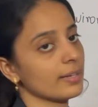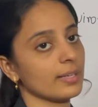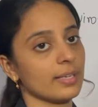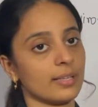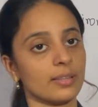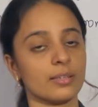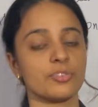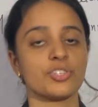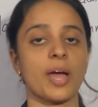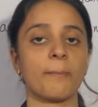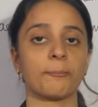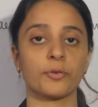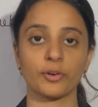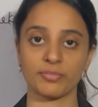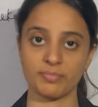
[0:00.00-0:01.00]
in the
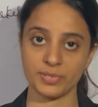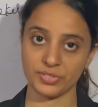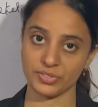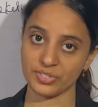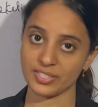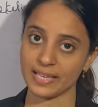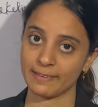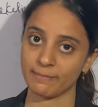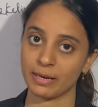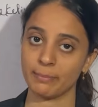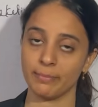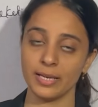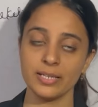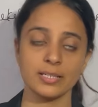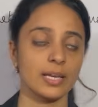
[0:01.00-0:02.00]
chapter of business
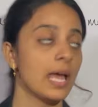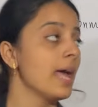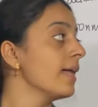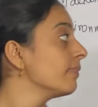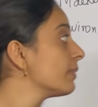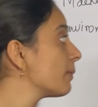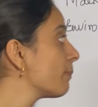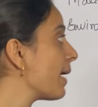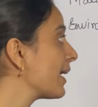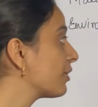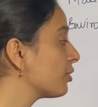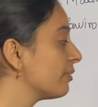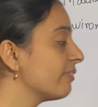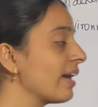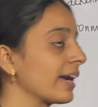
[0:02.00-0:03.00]
environment that
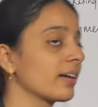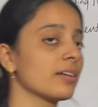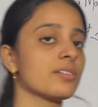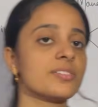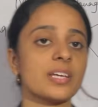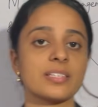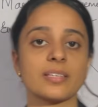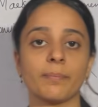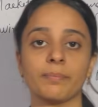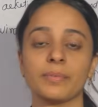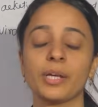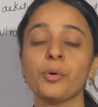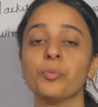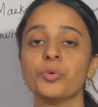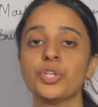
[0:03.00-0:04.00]
micro factors are
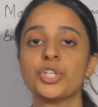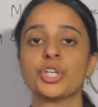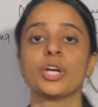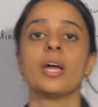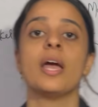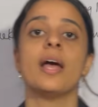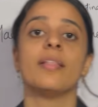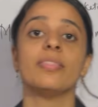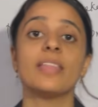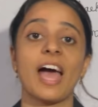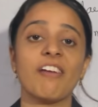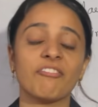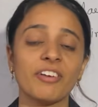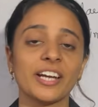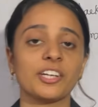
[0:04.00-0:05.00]
something which the
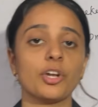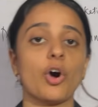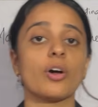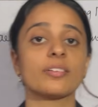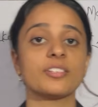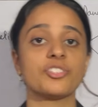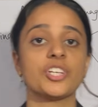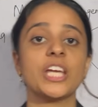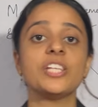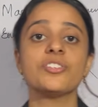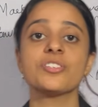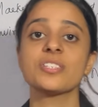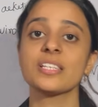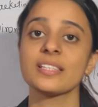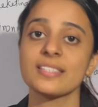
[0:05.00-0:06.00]
effect or the
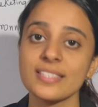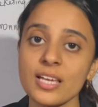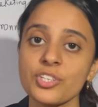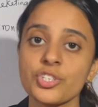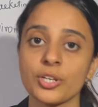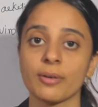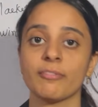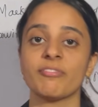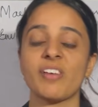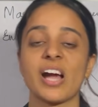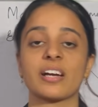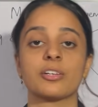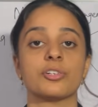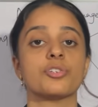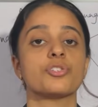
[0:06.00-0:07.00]
changes in such
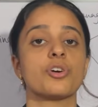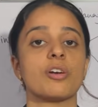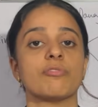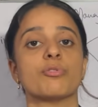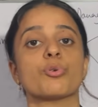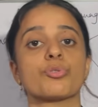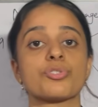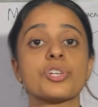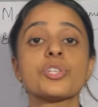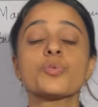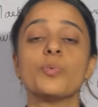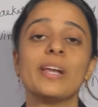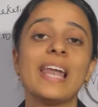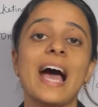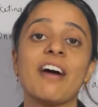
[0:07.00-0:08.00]
factors or forces
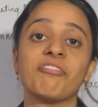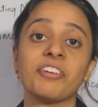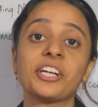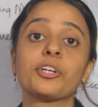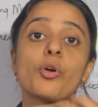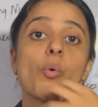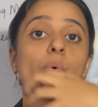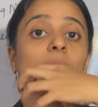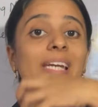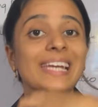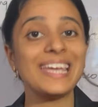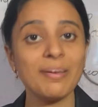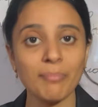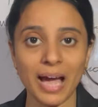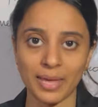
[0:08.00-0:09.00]
will affect
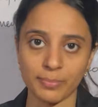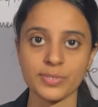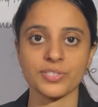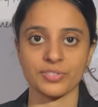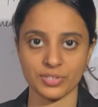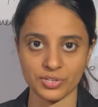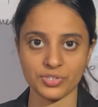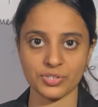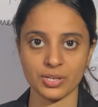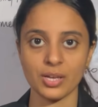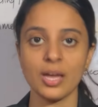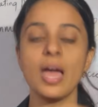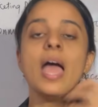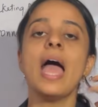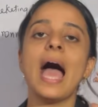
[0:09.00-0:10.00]
only my business,
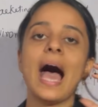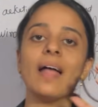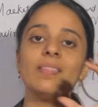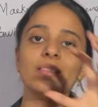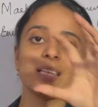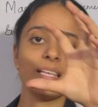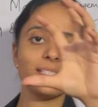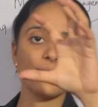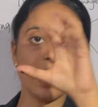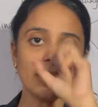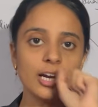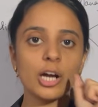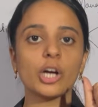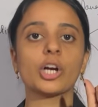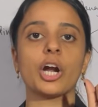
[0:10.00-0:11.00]
and these
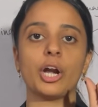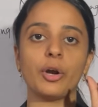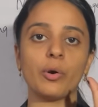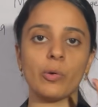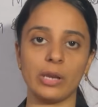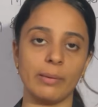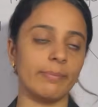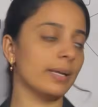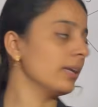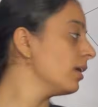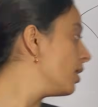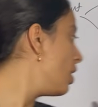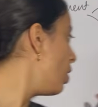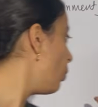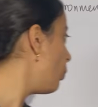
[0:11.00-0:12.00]
are controllable,
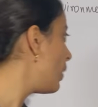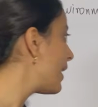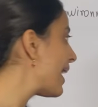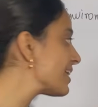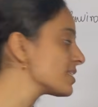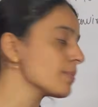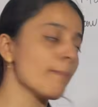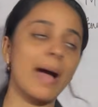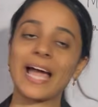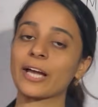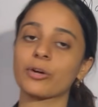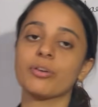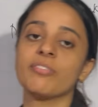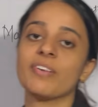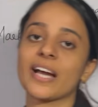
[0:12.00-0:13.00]
whereas
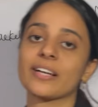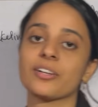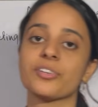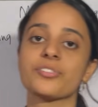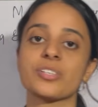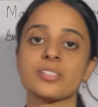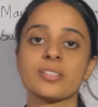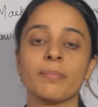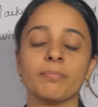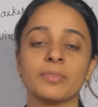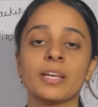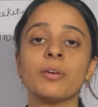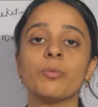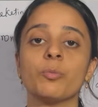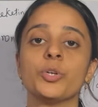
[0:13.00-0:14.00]
macro factors are
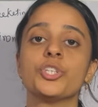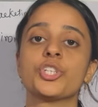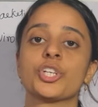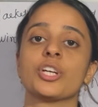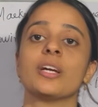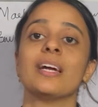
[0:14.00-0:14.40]
something which